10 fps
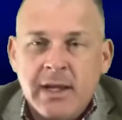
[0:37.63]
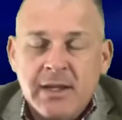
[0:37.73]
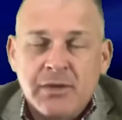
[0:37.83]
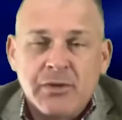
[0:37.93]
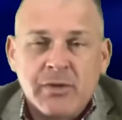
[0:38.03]

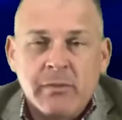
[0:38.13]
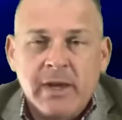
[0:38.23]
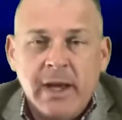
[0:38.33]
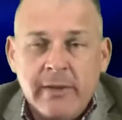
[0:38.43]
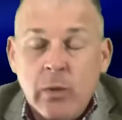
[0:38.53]
It's extremely
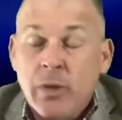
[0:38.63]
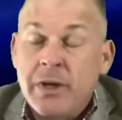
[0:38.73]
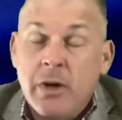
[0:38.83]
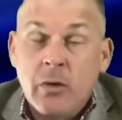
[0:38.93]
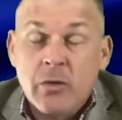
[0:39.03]
heavy, we
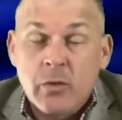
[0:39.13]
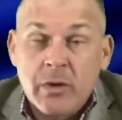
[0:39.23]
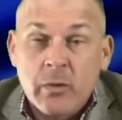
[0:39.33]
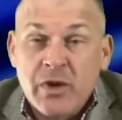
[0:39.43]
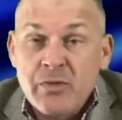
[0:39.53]
know, because we're
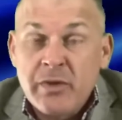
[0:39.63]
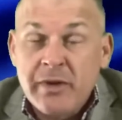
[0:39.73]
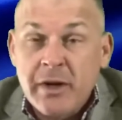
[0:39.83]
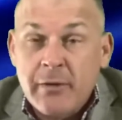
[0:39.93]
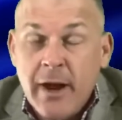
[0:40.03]
the ones moving
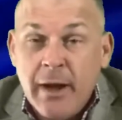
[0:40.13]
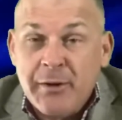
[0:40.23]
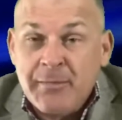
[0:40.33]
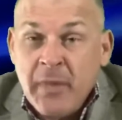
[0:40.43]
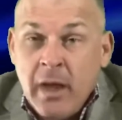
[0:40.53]
it around.